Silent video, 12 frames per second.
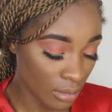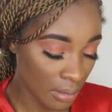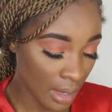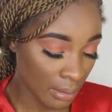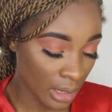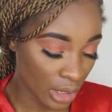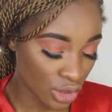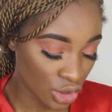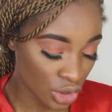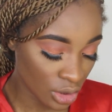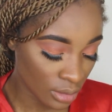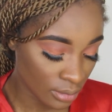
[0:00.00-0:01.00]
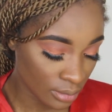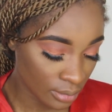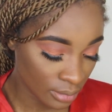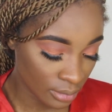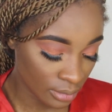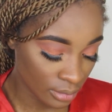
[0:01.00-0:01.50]
my blush.
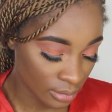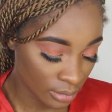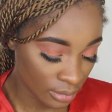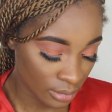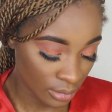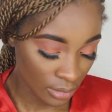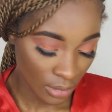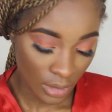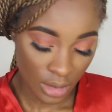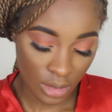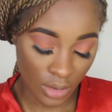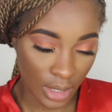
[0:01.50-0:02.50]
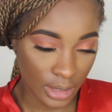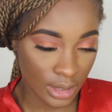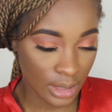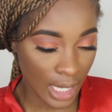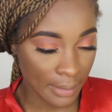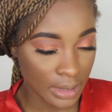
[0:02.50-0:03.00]
So I
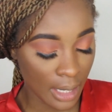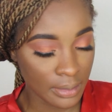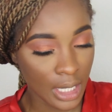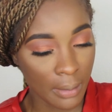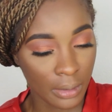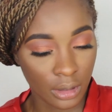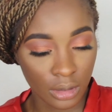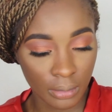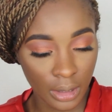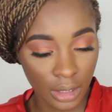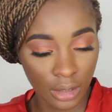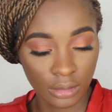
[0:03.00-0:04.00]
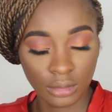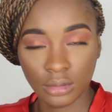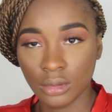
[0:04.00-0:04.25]
tap tap tap a little bit,